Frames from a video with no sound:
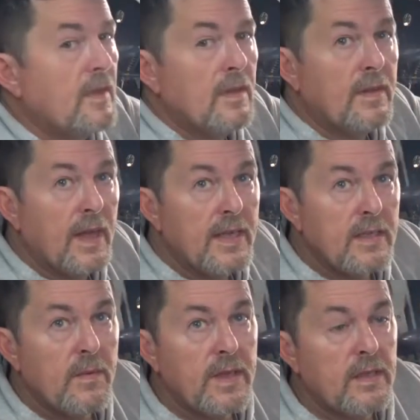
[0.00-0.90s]
that is
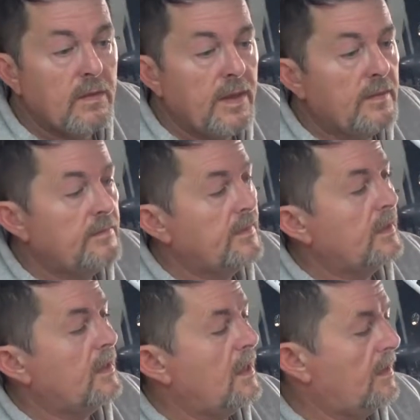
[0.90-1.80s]
the way you do it.
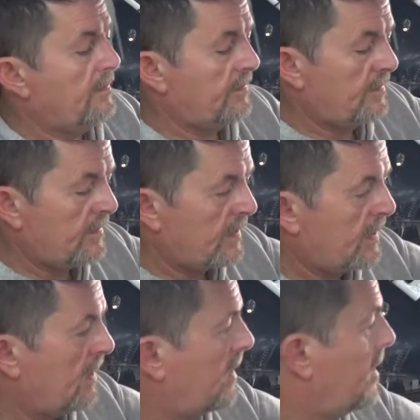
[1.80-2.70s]
See that?
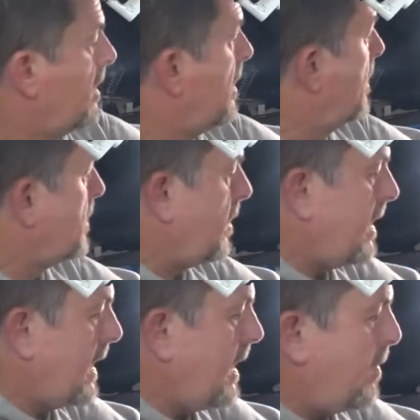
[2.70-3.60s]
So you get your